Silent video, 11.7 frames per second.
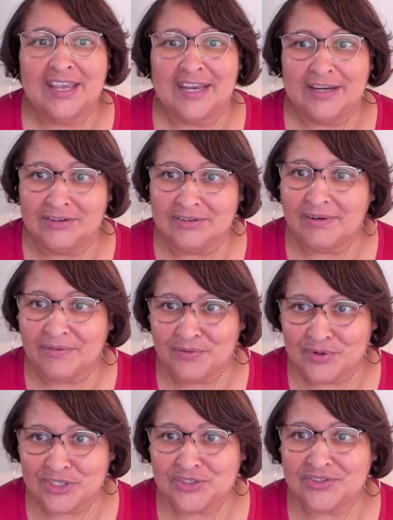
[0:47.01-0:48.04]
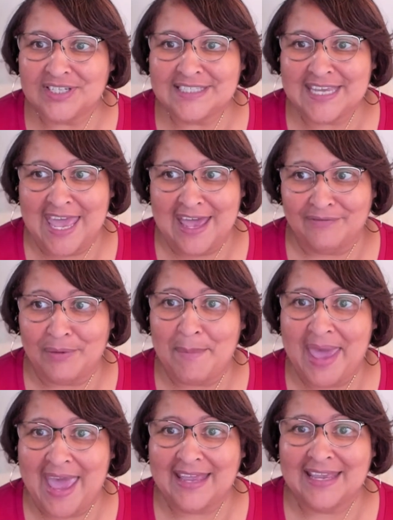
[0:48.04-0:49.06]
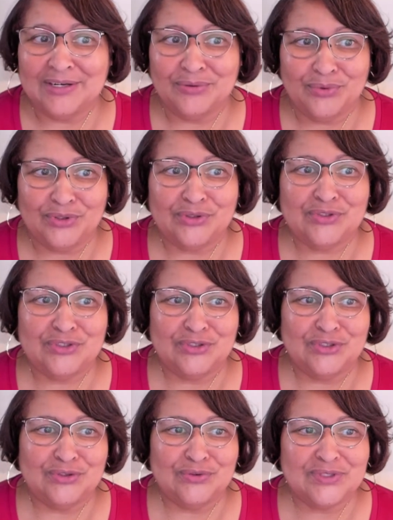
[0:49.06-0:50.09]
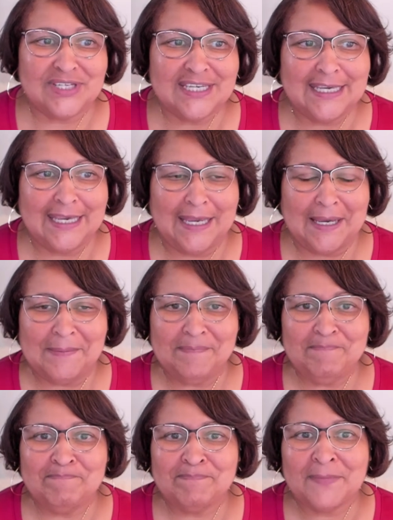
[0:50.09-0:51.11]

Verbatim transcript: and you, of course, you need to have a Mac in order to use Ecamm,